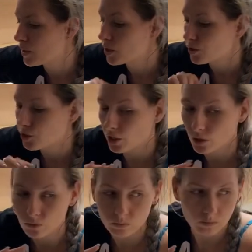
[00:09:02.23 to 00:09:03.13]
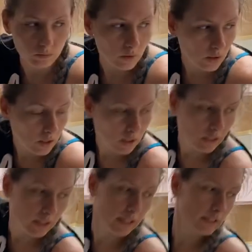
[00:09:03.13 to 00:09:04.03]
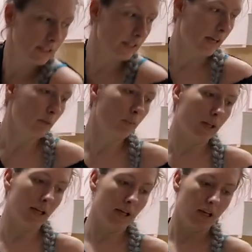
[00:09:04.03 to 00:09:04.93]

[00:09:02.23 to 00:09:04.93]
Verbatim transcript: So... that's the game plan.